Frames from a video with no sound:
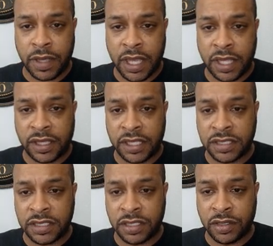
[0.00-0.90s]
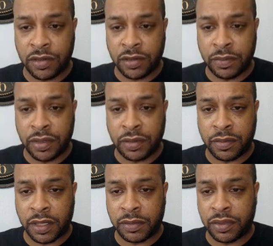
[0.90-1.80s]
add these to your
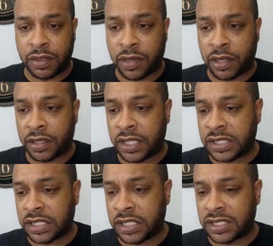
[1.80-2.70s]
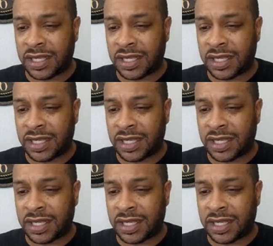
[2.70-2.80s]
bookmark. Bookmark these things.